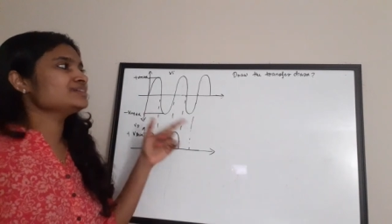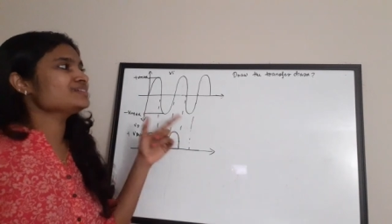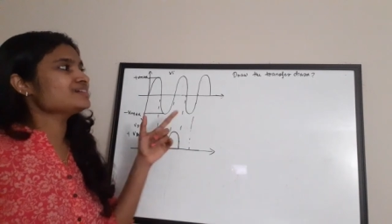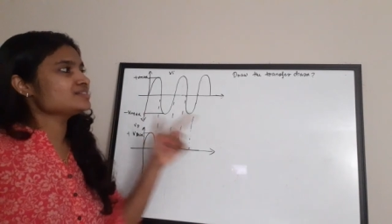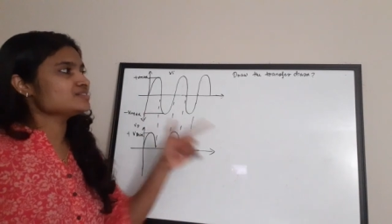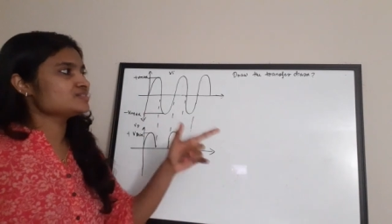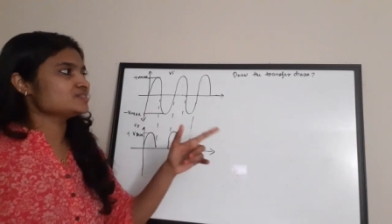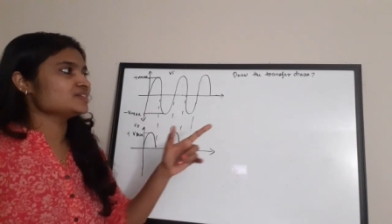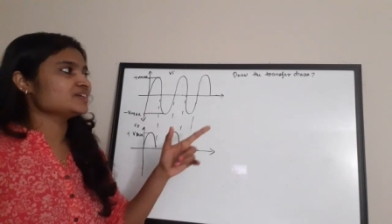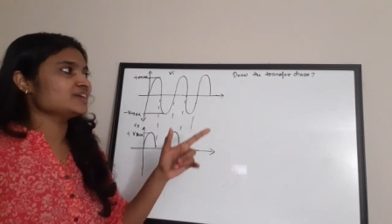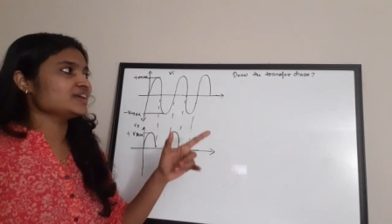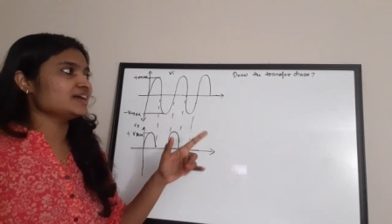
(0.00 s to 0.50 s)
the
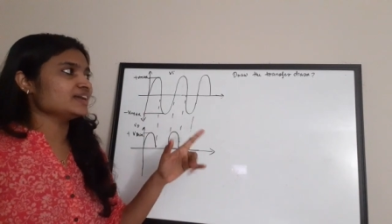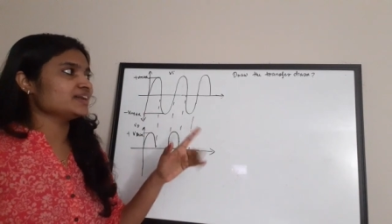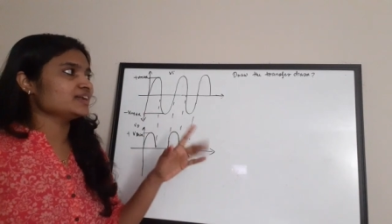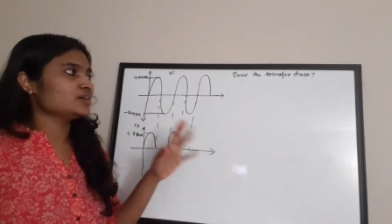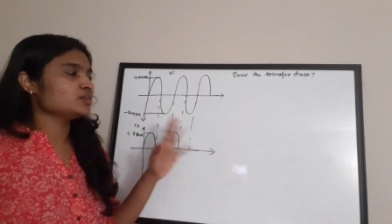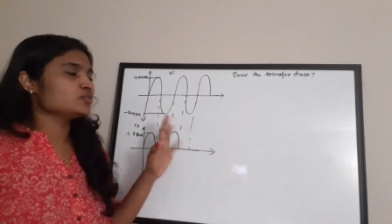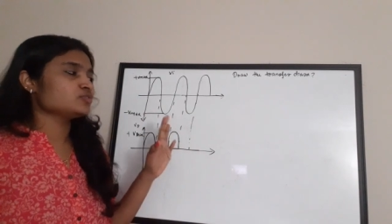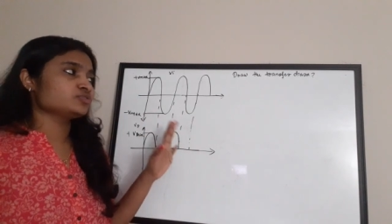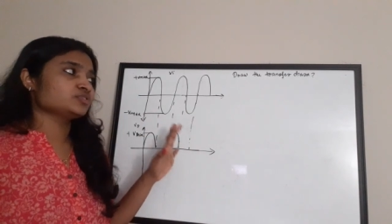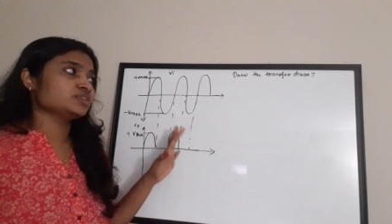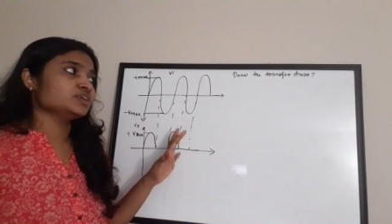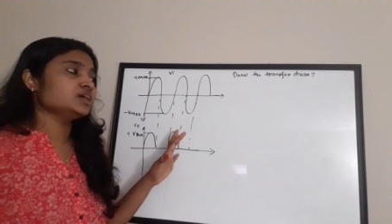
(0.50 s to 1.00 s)
transfer
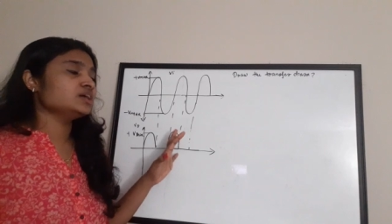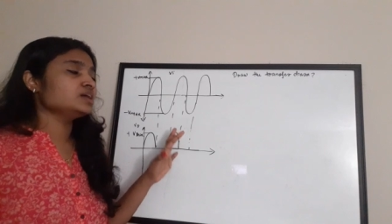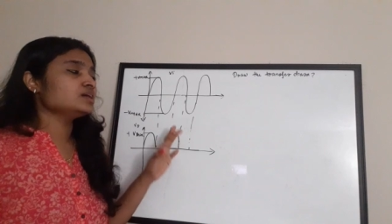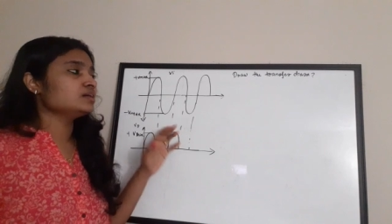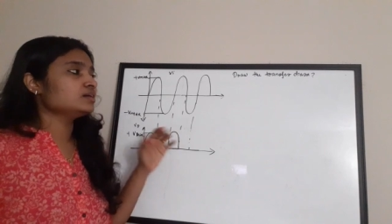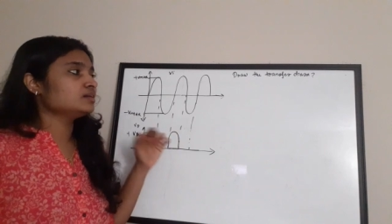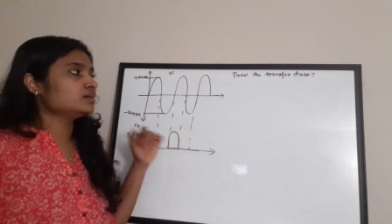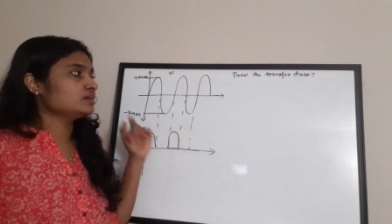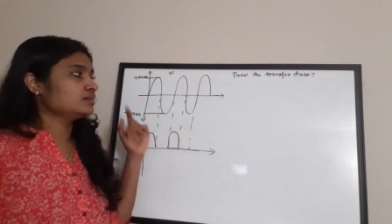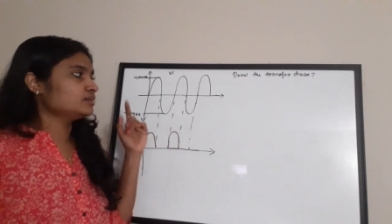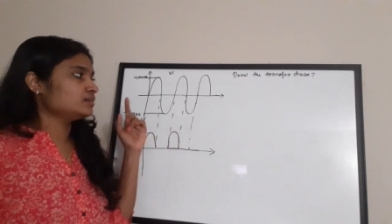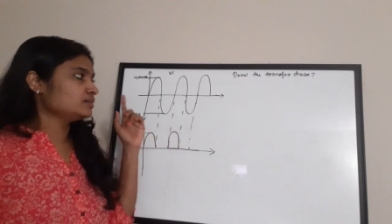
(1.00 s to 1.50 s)
chara of the
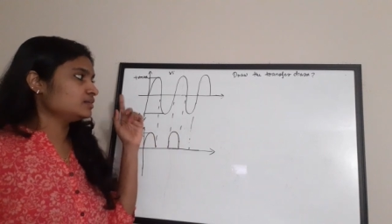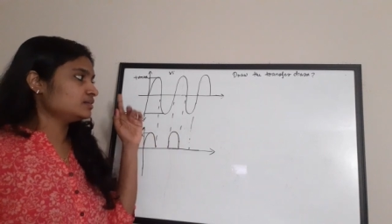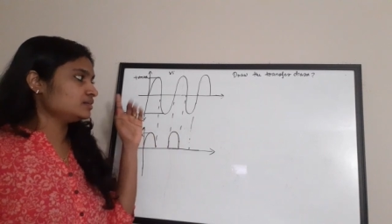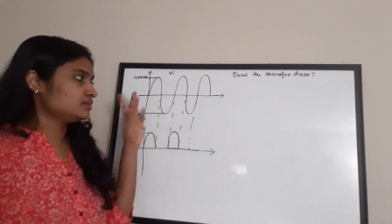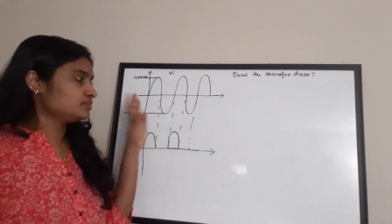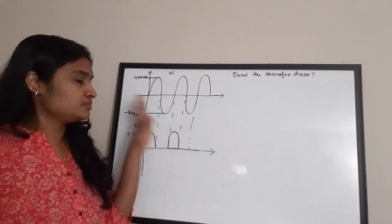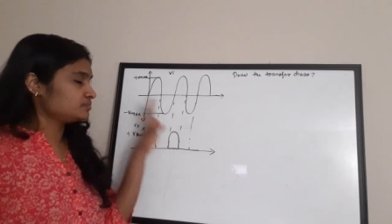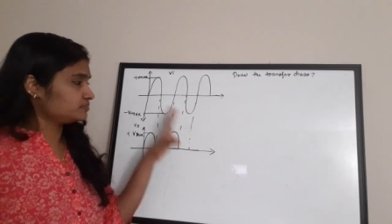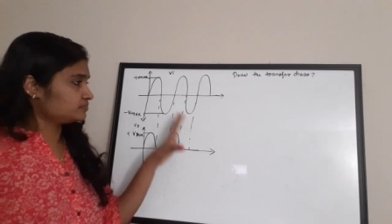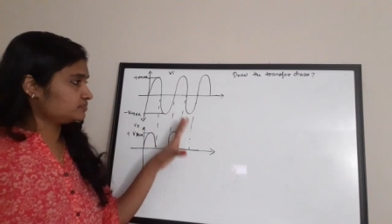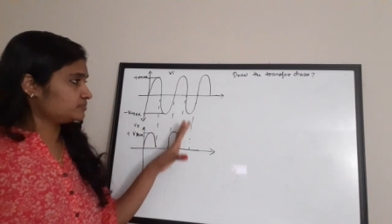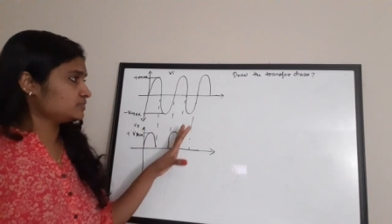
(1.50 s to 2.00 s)

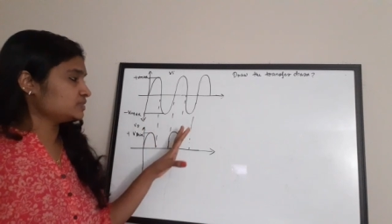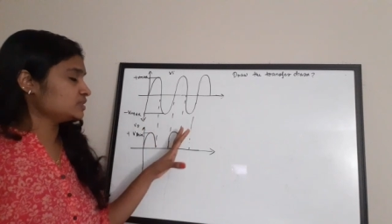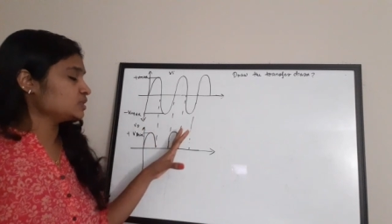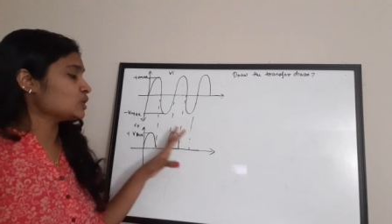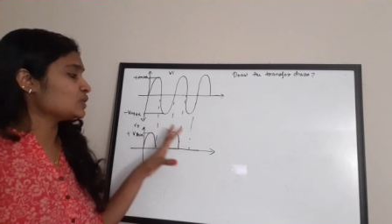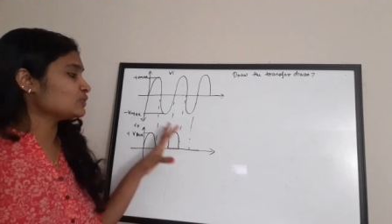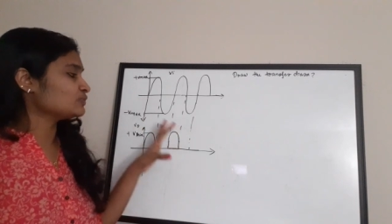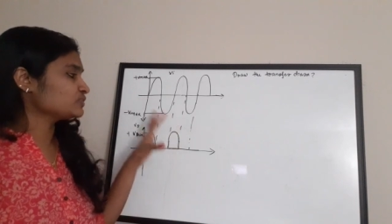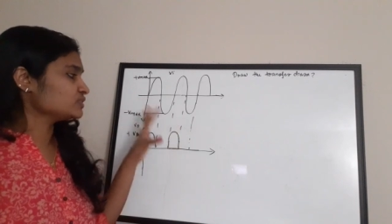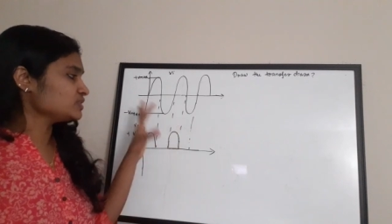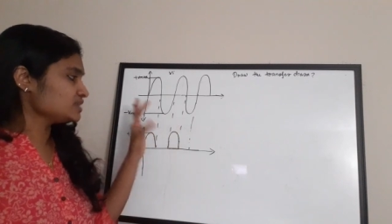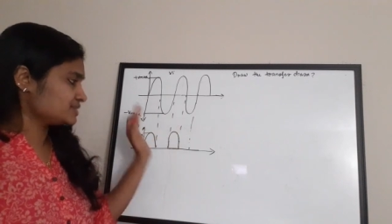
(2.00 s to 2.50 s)
uh,
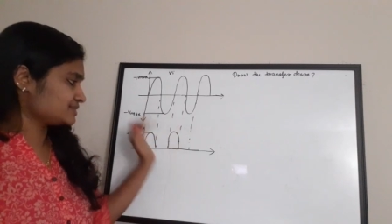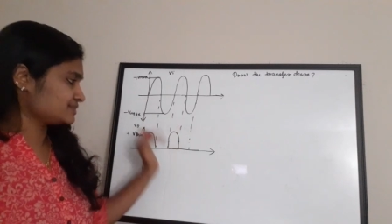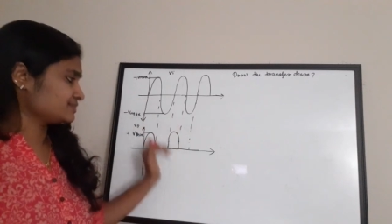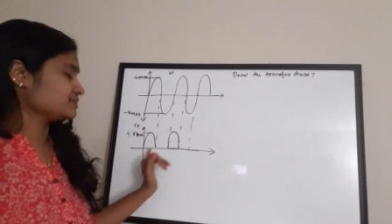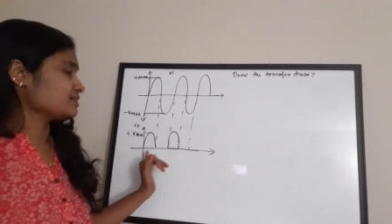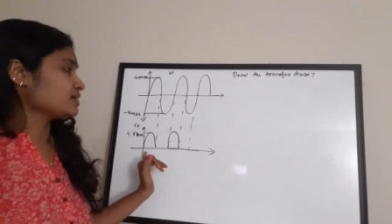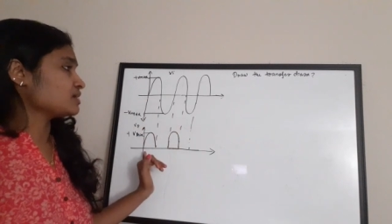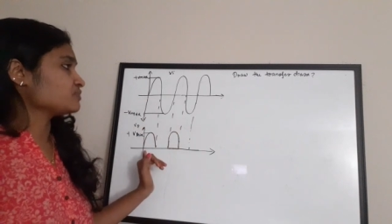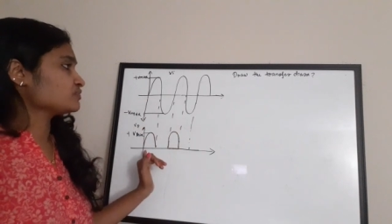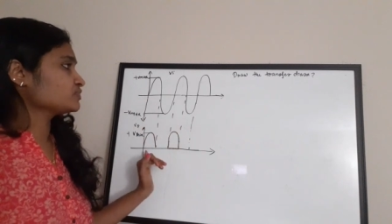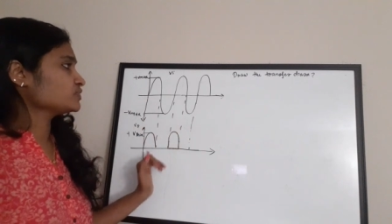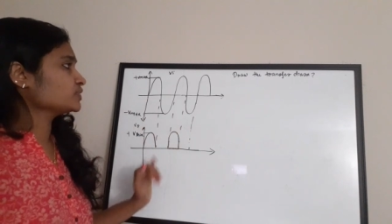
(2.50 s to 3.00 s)
of this
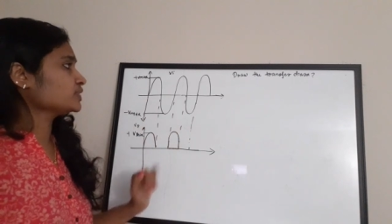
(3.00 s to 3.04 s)
graph.